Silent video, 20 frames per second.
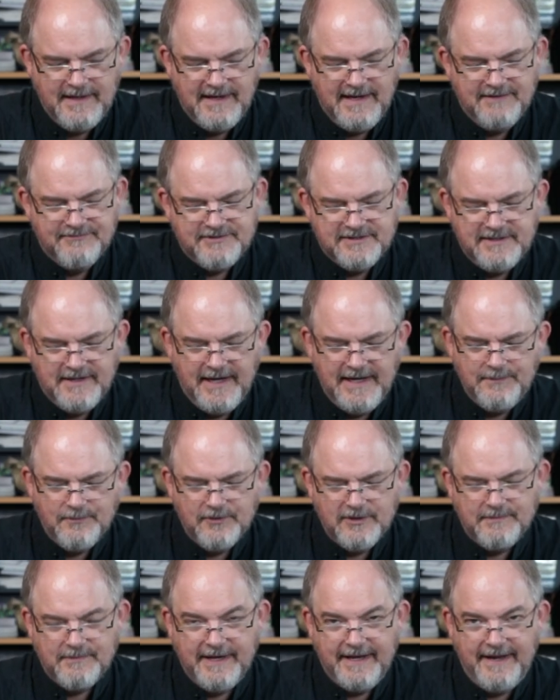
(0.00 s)
If the nine
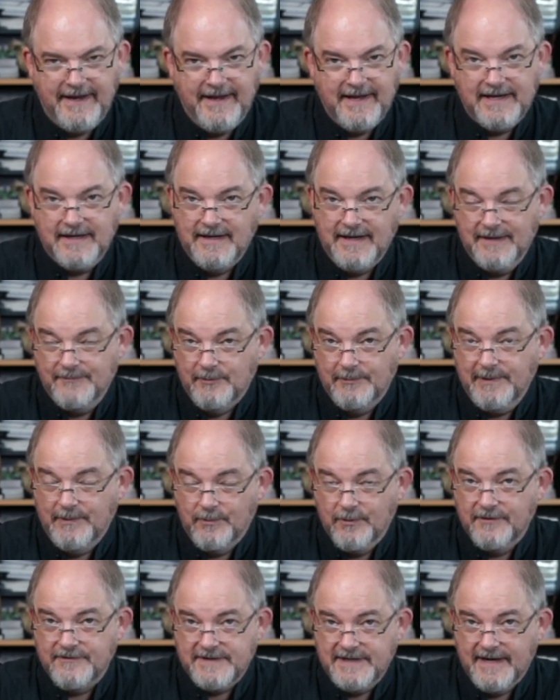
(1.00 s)
were in my hand, it would be
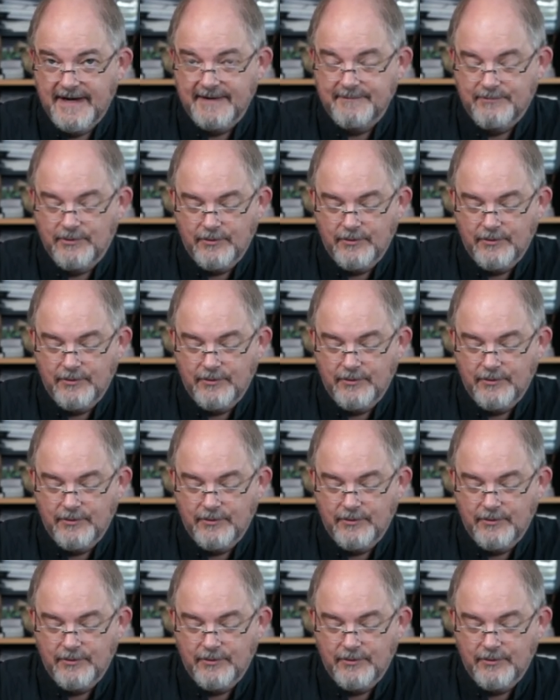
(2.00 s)
worth nine